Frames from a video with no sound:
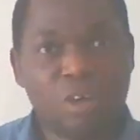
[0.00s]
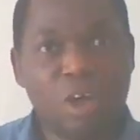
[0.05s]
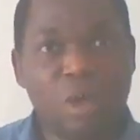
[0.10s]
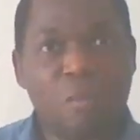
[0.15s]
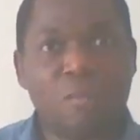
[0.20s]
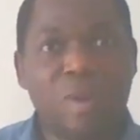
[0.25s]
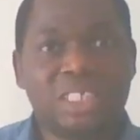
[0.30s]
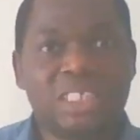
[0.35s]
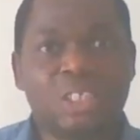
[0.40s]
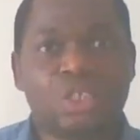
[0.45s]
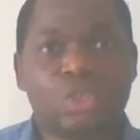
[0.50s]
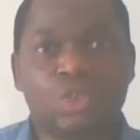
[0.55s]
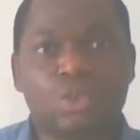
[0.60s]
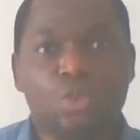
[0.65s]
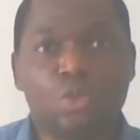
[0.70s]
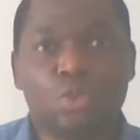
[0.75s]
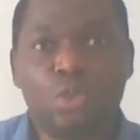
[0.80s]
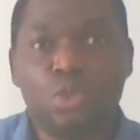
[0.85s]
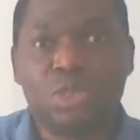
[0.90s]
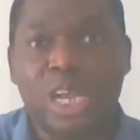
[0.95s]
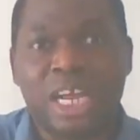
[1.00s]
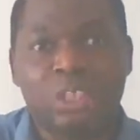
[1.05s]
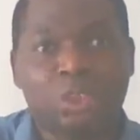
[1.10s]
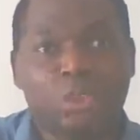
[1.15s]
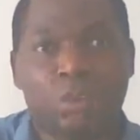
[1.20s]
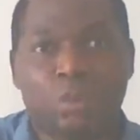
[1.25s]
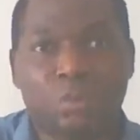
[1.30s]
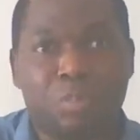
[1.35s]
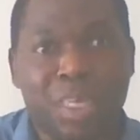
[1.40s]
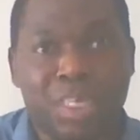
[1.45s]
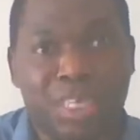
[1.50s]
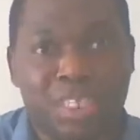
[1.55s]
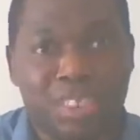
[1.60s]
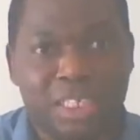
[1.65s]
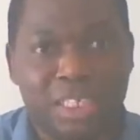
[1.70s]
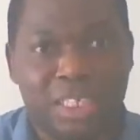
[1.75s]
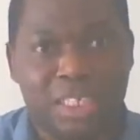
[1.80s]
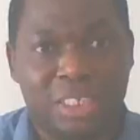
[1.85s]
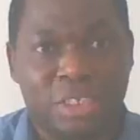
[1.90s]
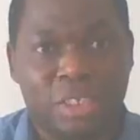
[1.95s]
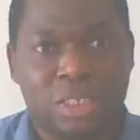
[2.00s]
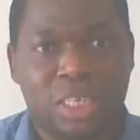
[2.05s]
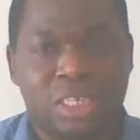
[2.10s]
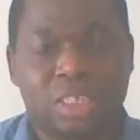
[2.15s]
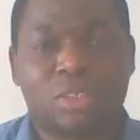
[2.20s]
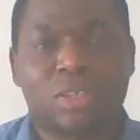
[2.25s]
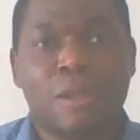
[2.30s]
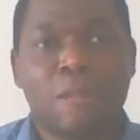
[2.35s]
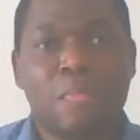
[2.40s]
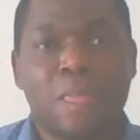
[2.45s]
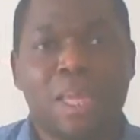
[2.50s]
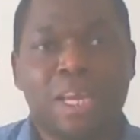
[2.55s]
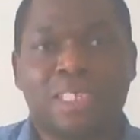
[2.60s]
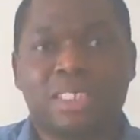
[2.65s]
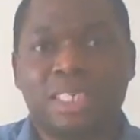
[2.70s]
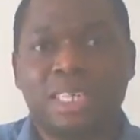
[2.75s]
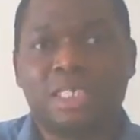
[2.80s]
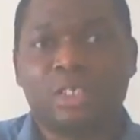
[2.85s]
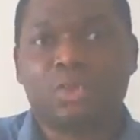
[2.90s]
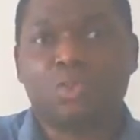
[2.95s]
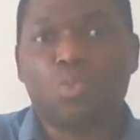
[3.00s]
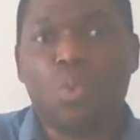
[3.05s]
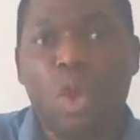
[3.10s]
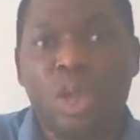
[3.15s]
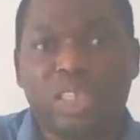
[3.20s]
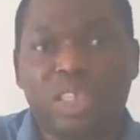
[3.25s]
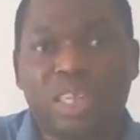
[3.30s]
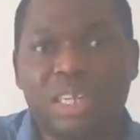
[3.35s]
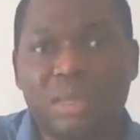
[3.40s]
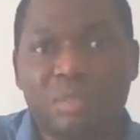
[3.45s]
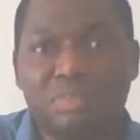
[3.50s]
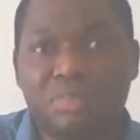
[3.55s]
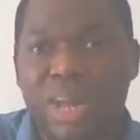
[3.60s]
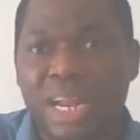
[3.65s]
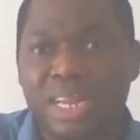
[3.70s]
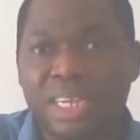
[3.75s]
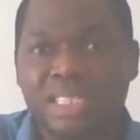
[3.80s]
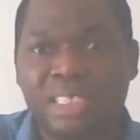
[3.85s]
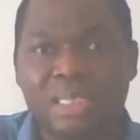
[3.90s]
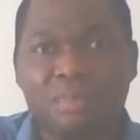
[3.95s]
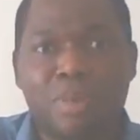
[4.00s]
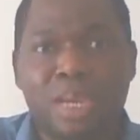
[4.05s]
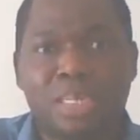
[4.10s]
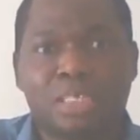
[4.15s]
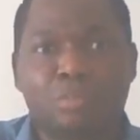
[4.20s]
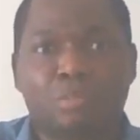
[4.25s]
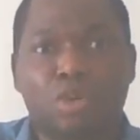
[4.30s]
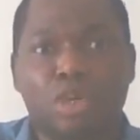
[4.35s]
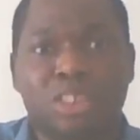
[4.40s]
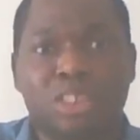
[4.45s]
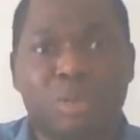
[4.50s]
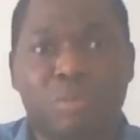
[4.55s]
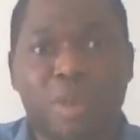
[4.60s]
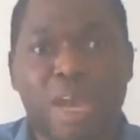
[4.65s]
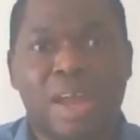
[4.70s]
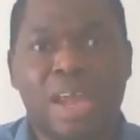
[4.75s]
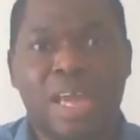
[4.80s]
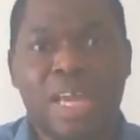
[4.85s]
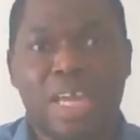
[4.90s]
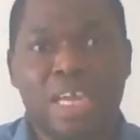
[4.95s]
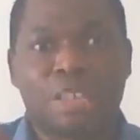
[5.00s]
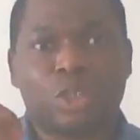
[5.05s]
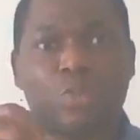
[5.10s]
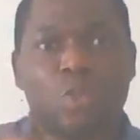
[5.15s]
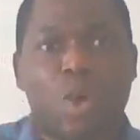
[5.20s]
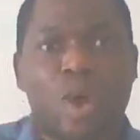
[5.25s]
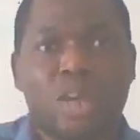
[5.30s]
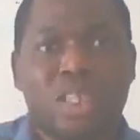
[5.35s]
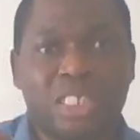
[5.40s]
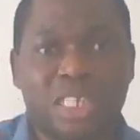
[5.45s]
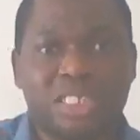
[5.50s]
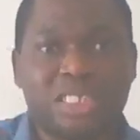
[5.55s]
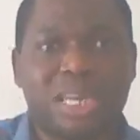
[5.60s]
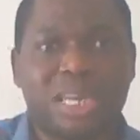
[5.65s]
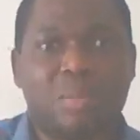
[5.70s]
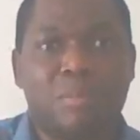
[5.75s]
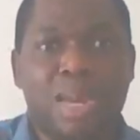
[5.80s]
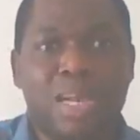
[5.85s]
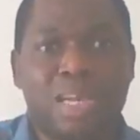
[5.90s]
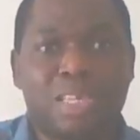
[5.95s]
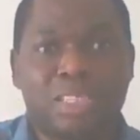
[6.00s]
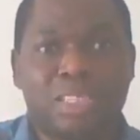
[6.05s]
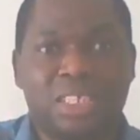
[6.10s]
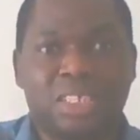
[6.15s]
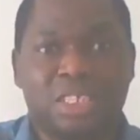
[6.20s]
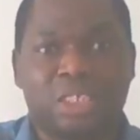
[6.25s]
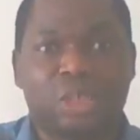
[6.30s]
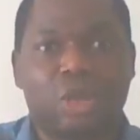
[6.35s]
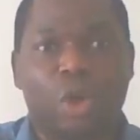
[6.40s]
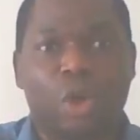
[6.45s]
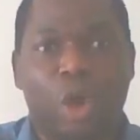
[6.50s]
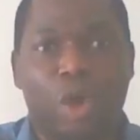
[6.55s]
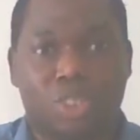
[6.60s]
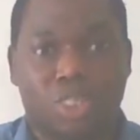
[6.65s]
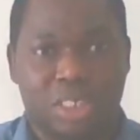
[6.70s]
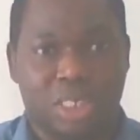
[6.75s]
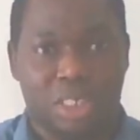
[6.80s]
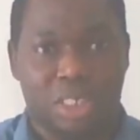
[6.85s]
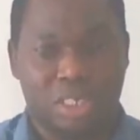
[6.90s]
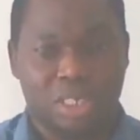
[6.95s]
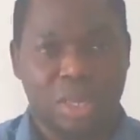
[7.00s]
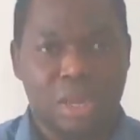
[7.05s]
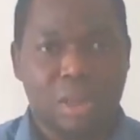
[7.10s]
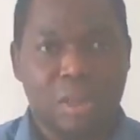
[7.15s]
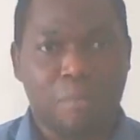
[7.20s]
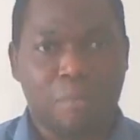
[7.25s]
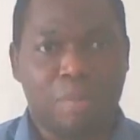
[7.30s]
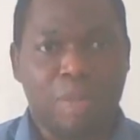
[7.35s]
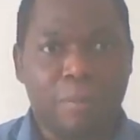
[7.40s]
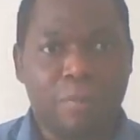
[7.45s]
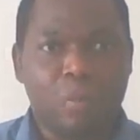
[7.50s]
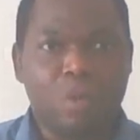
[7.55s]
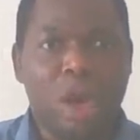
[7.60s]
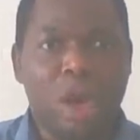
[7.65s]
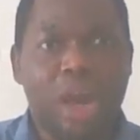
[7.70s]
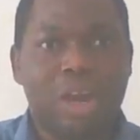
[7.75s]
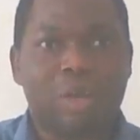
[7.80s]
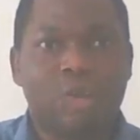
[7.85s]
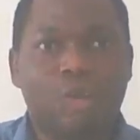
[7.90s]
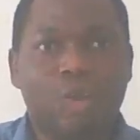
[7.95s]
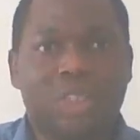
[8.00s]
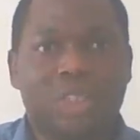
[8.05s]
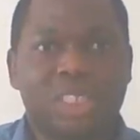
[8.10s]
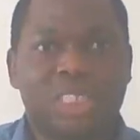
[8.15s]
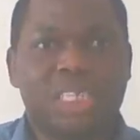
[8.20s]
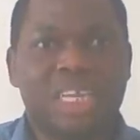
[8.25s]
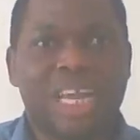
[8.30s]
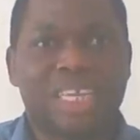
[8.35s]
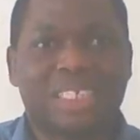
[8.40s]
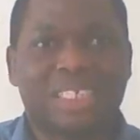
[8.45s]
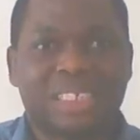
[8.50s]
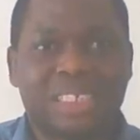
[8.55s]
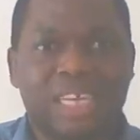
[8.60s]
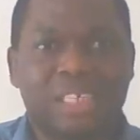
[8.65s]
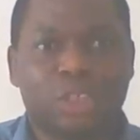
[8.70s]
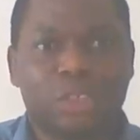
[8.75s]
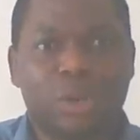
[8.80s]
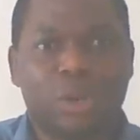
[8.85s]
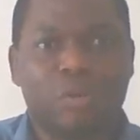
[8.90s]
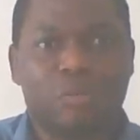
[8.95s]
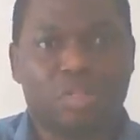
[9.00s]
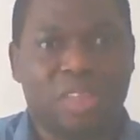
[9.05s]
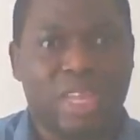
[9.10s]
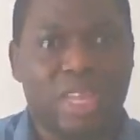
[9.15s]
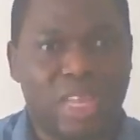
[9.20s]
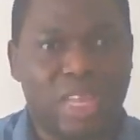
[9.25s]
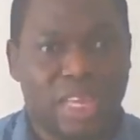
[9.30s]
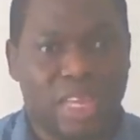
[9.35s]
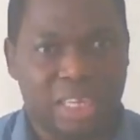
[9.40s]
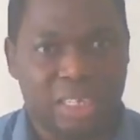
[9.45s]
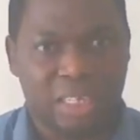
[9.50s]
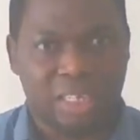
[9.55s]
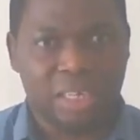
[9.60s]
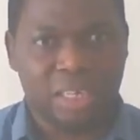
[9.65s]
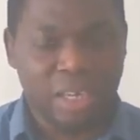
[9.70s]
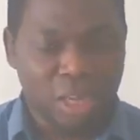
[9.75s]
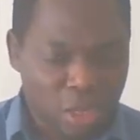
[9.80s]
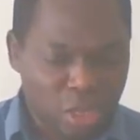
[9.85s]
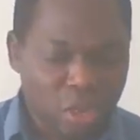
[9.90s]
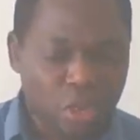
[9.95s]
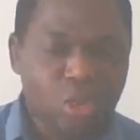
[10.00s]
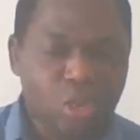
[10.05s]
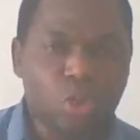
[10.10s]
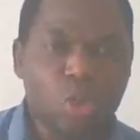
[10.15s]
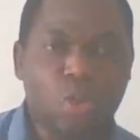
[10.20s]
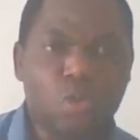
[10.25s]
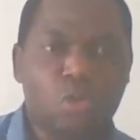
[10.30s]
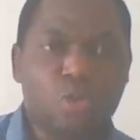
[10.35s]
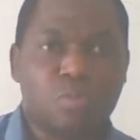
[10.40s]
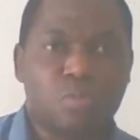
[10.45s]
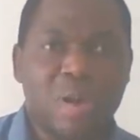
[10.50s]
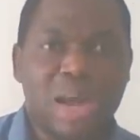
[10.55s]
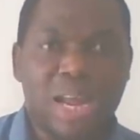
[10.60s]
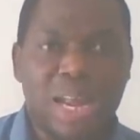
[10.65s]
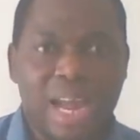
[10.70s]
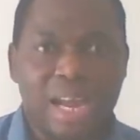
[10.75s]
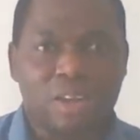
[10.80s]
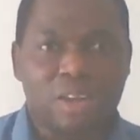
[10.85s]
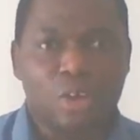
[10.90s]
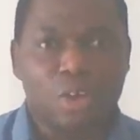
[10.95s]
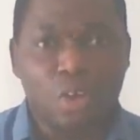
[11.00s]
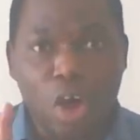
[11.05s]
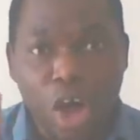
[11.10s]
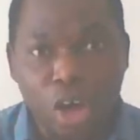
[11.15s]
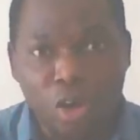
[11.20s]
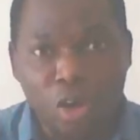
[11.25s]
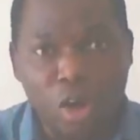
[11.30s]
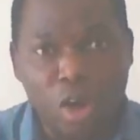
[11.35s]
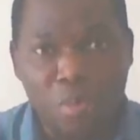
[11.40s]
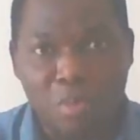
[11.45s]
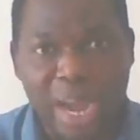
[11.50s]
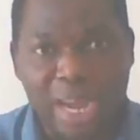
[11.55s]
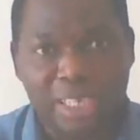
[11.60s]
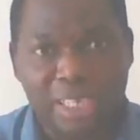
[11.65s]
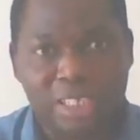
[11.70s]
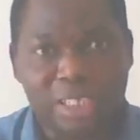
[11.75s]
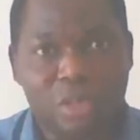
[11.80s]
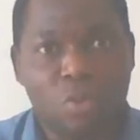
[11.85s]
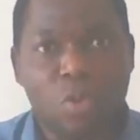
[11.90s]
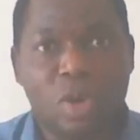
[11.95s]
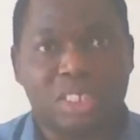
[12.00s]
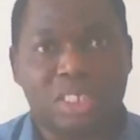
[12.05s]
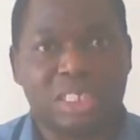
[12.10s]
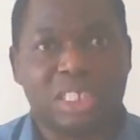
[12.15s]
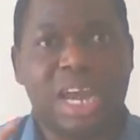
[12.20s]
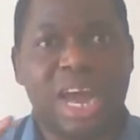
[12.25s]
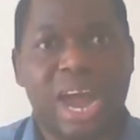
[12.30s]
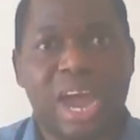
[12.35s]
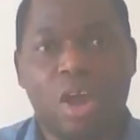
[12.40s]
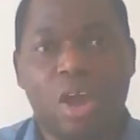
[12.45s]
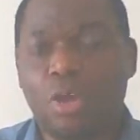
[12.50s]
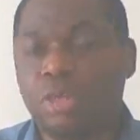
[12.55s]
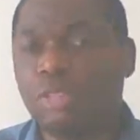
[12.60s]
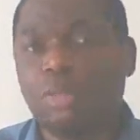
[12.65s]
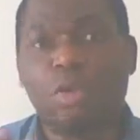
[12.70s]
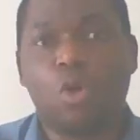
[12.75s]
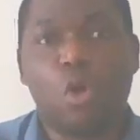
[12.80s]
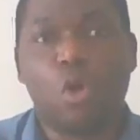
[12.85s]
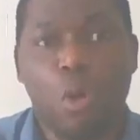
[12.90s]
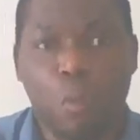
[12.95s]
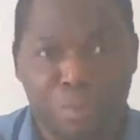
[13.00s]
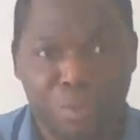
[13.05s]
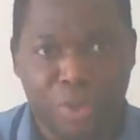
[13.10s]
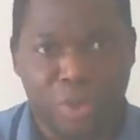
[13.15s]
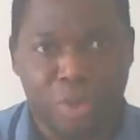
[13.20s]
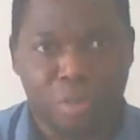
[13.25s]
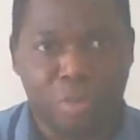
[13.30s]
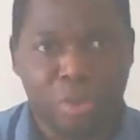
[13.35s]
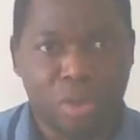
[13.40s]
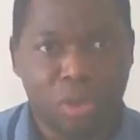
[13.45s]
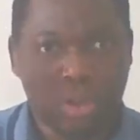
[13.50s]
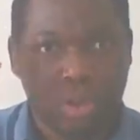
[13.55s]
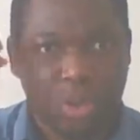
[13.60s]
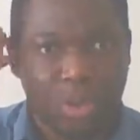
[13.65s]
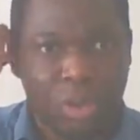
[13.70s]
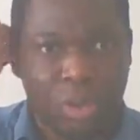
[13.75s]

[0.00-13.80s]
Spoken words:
Nobody's do that stupidity. It's what liberalism has brought about. It's what intermarriages is causing. People are losing their sense of thinking. Yoruba land, God Almighty wasn't high on opium.